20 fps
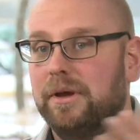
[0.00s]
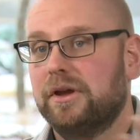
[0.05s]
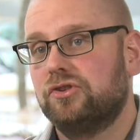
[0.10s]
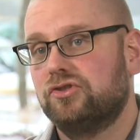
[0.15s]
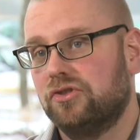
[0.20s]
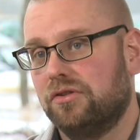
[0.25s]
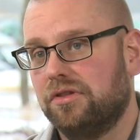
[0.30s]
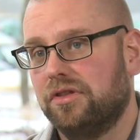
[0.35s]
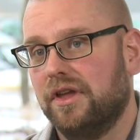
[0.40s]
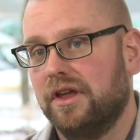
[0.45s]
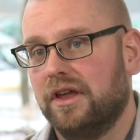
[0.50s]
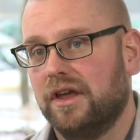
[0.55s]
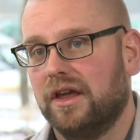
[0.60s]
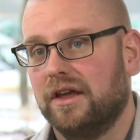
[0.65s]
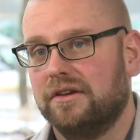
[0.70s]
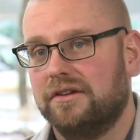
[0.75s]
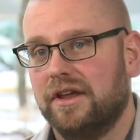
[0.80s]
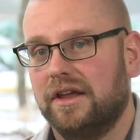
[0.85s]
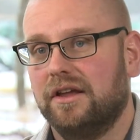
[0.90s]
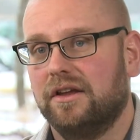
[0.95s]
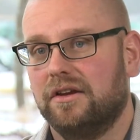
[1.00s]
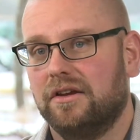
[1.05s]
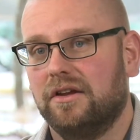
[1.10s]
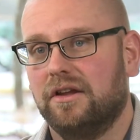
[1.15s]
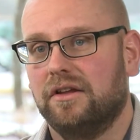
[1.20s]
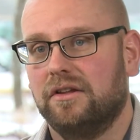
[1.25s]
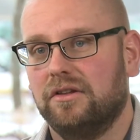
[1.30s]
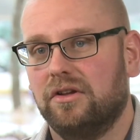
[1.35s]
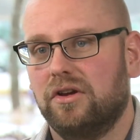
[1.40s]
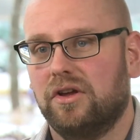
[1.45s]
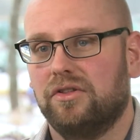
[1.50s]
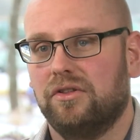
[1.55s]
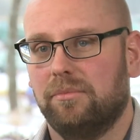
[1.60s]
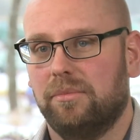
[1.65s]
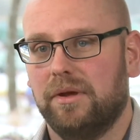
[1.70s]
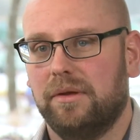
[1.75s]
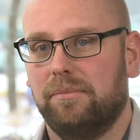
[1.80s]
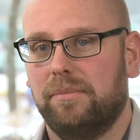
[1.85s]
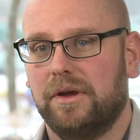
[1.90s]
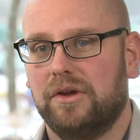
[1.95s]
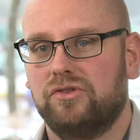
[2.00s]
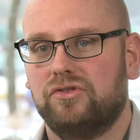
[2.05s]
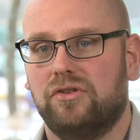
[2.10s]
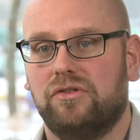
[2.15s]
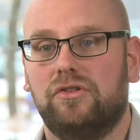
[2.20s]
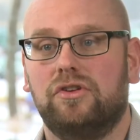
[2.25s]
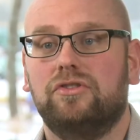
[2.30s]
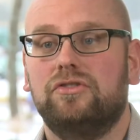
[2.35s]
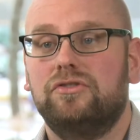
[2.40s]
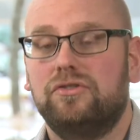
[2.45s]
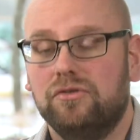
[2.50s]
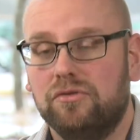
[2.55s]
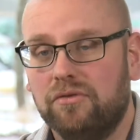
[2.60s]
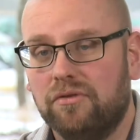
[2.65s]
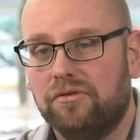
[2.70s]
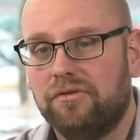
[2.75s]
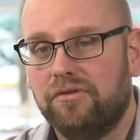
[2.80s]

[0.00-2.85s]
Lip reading: picture thinking, taking a look at the big picture. They're student